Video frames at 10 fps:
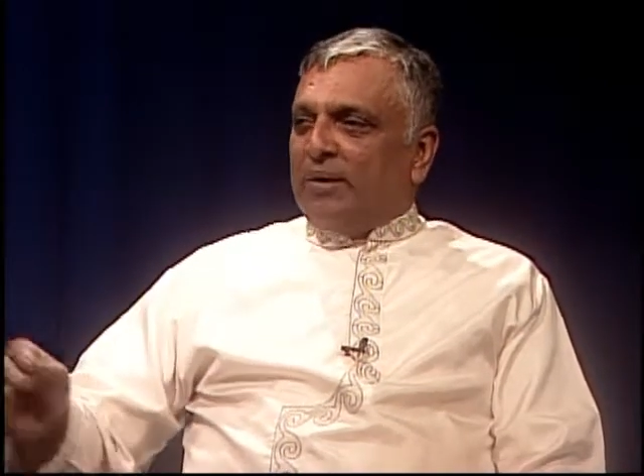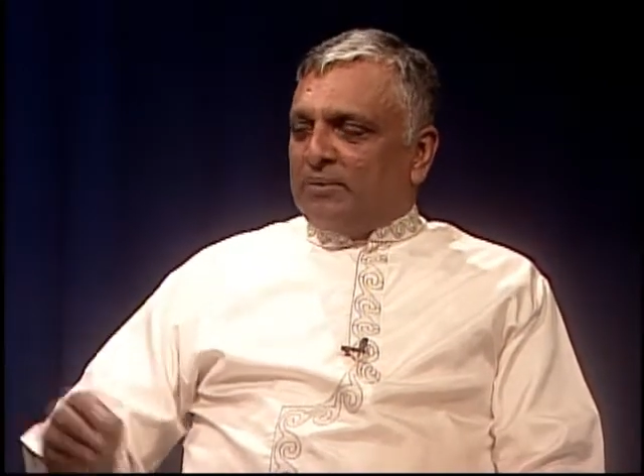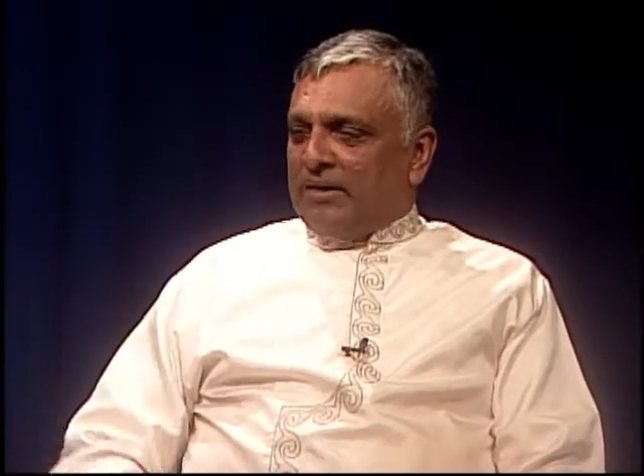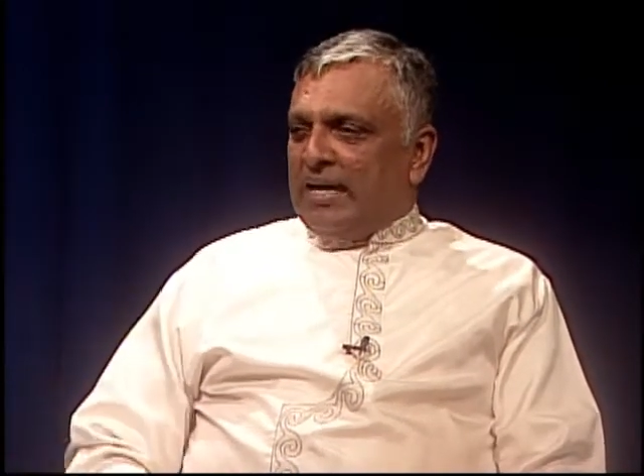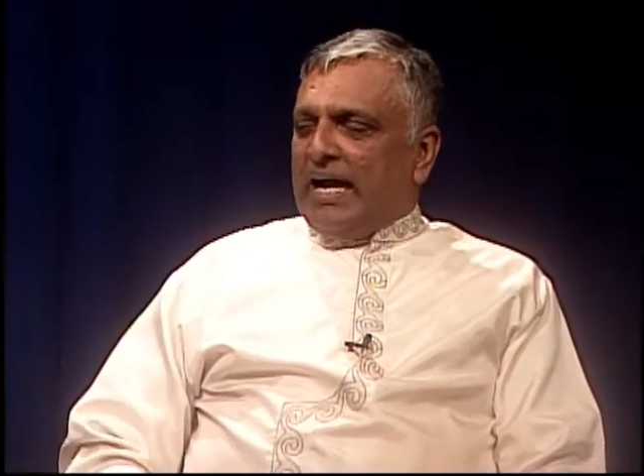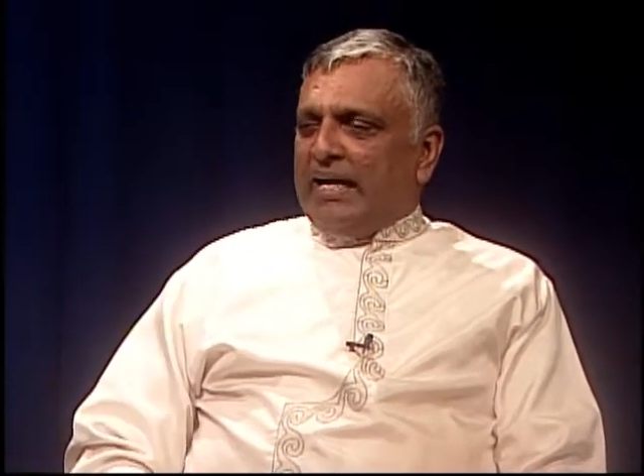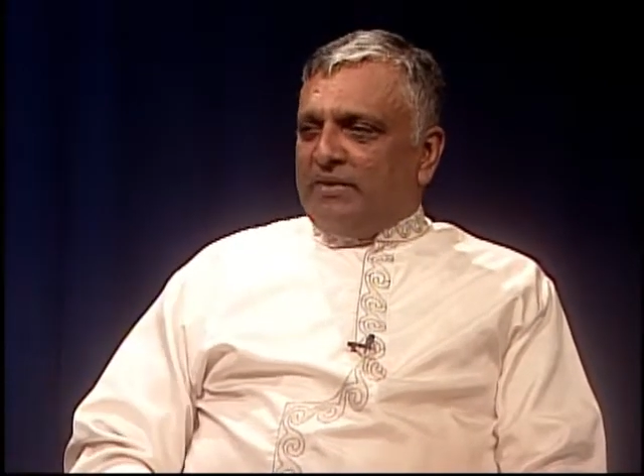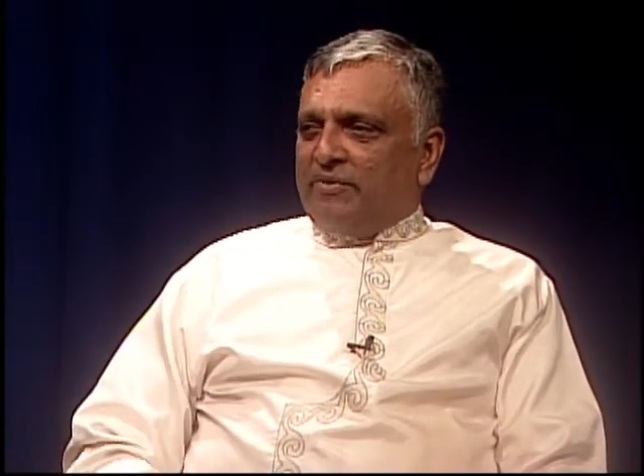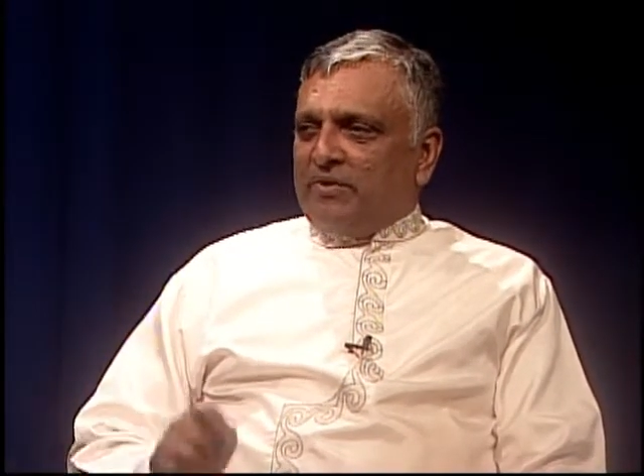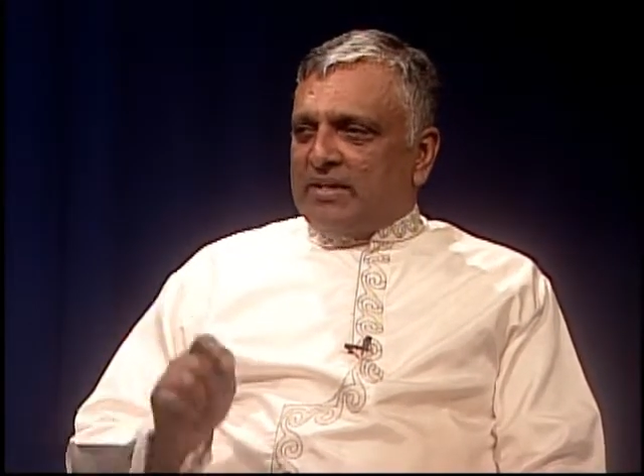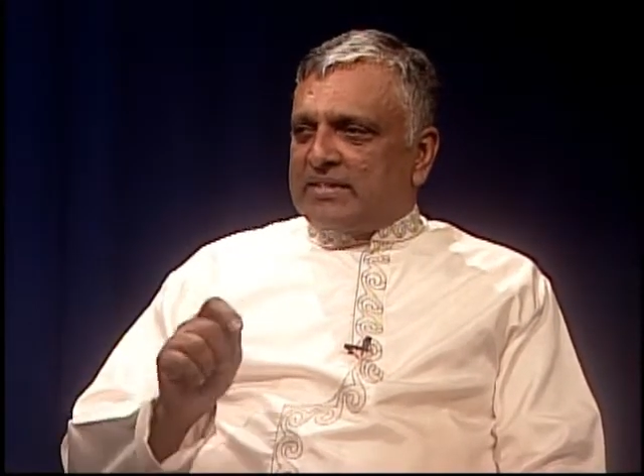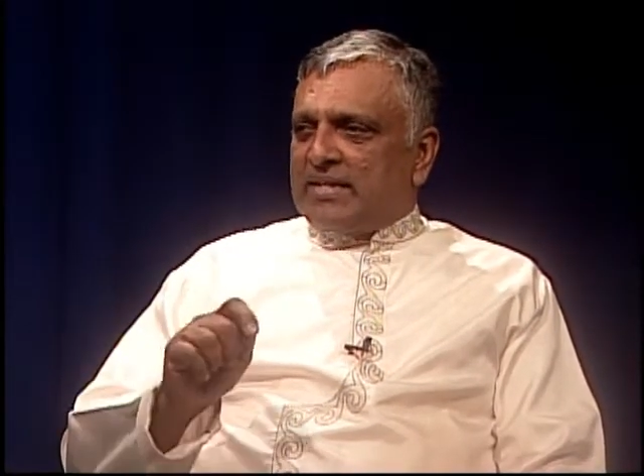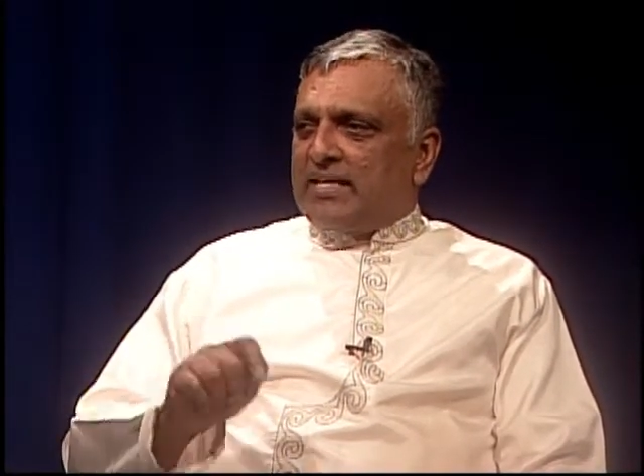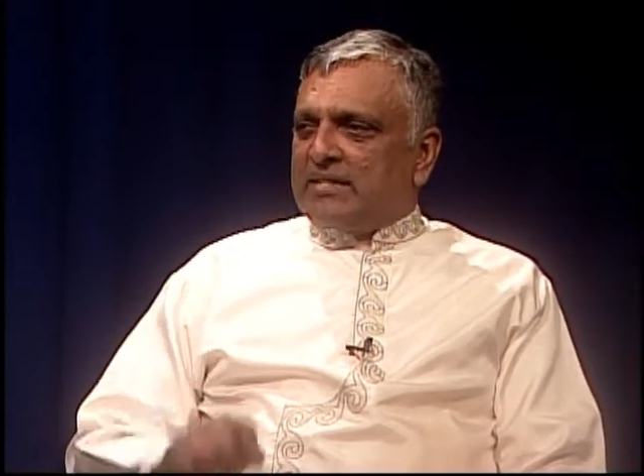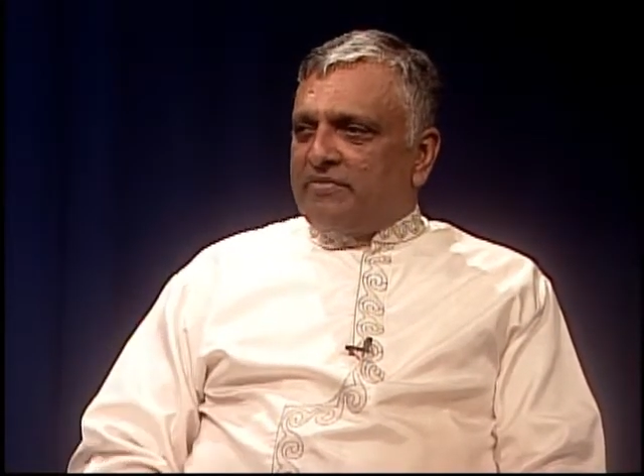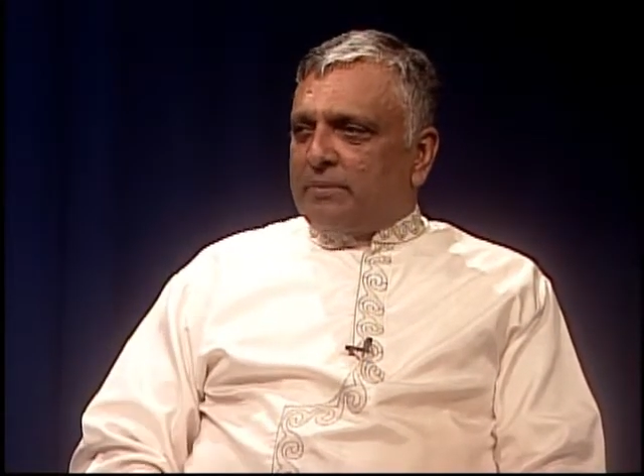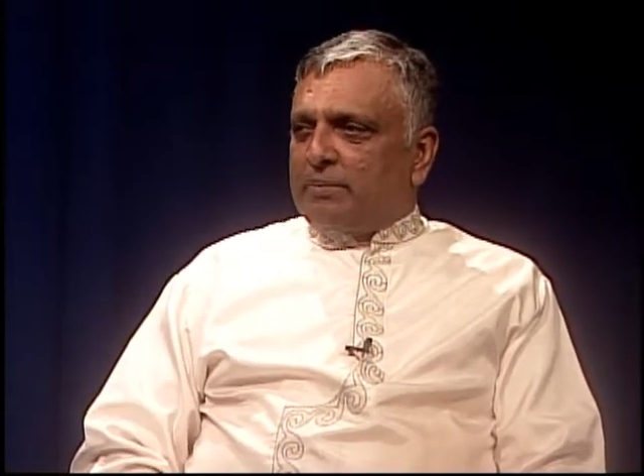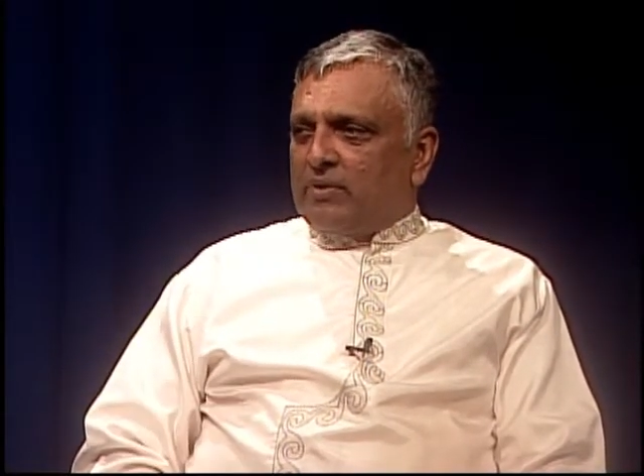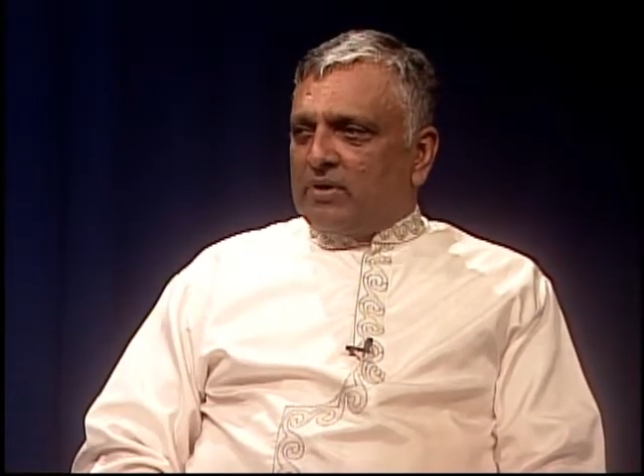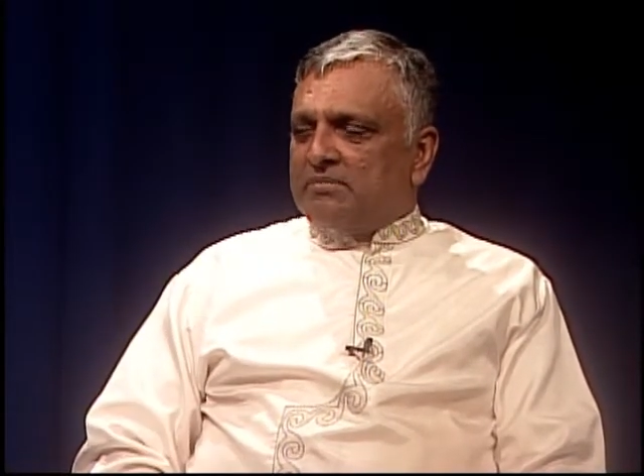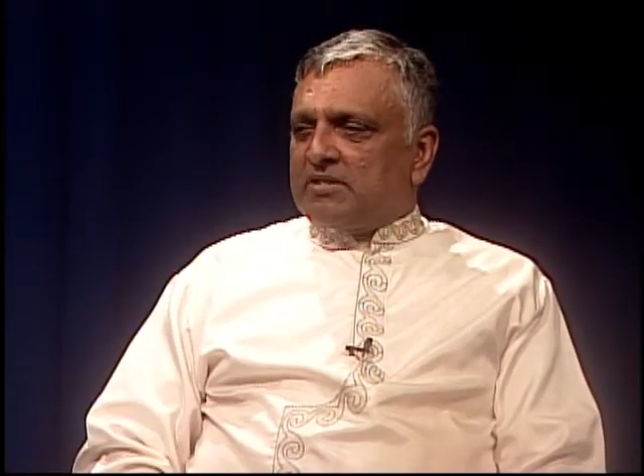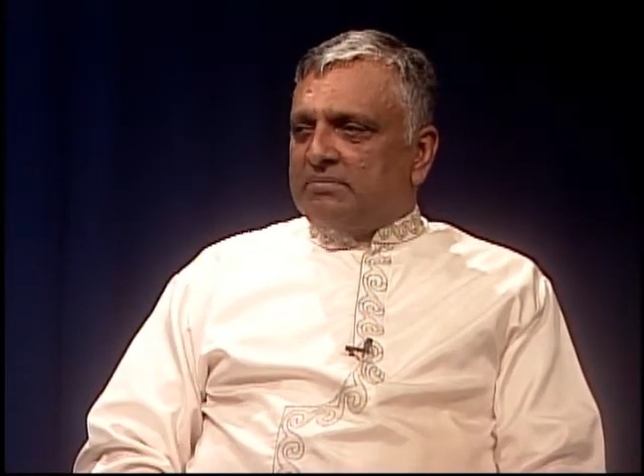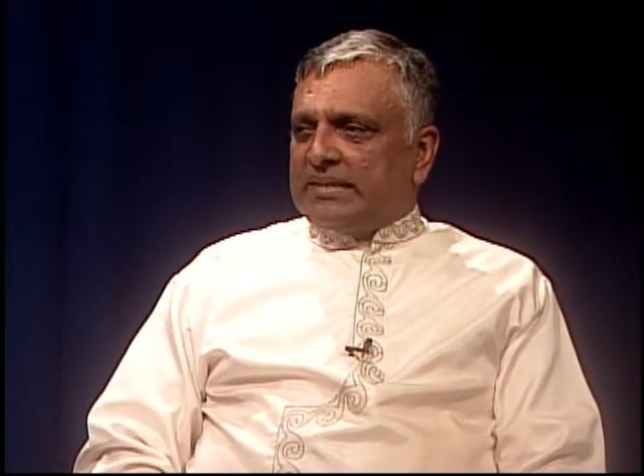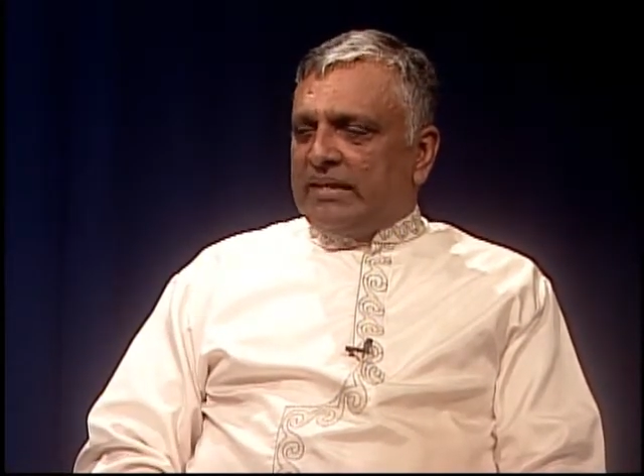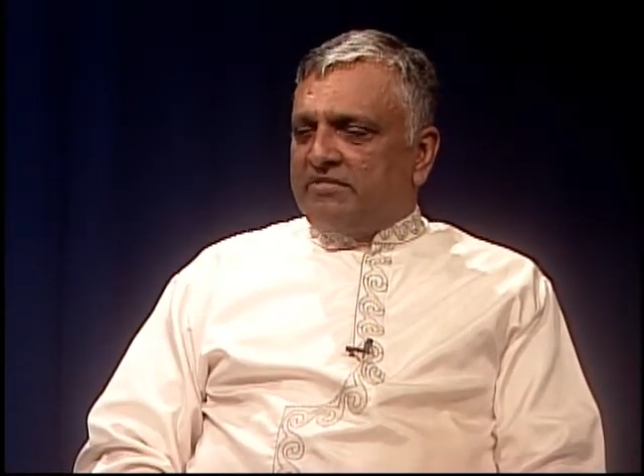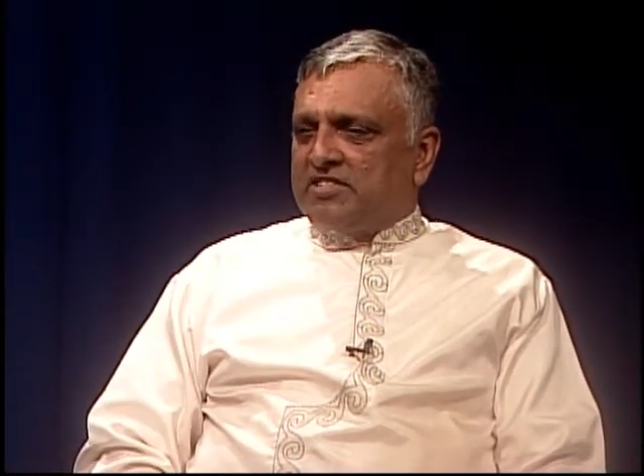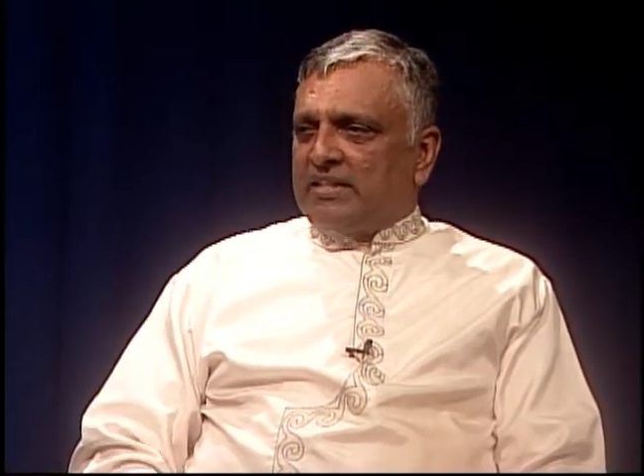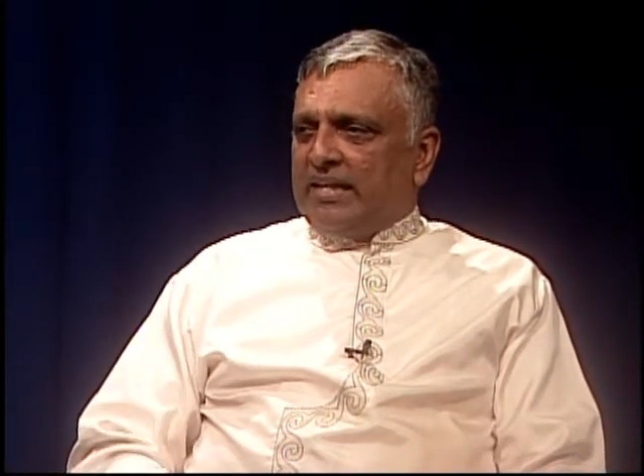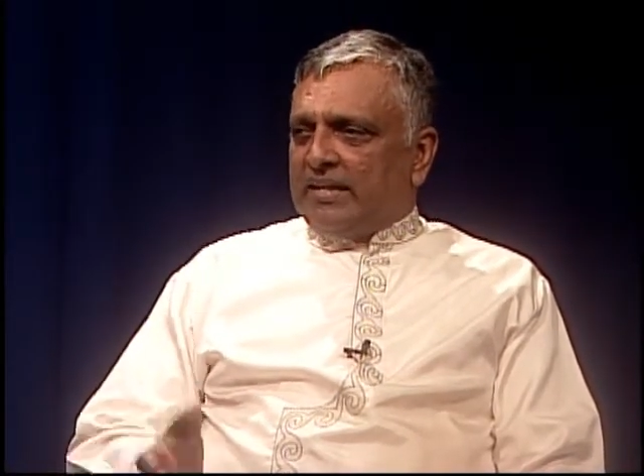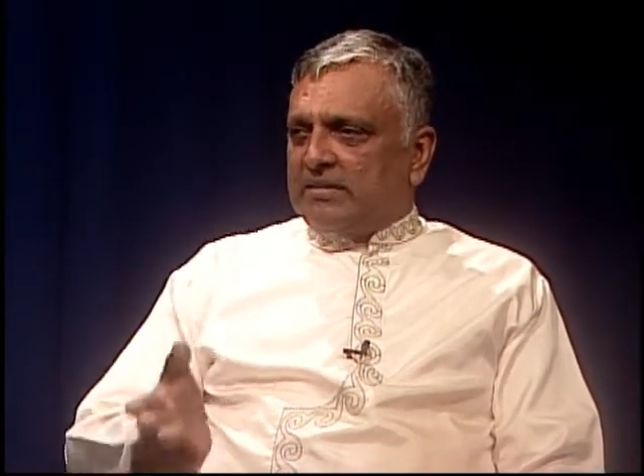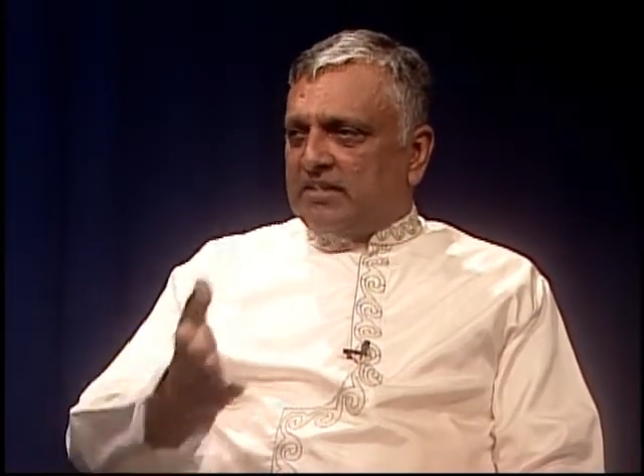Sound. And if you look at scientific programs on television like